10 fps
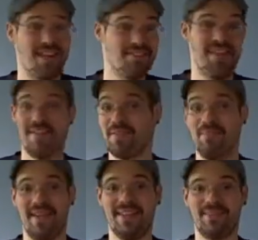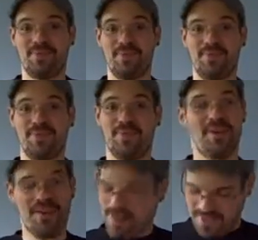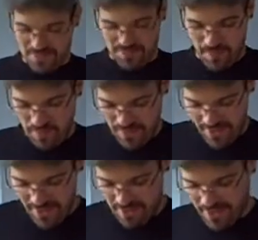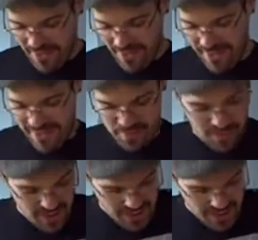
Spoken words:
I've never made this before. Just whipping it up right now.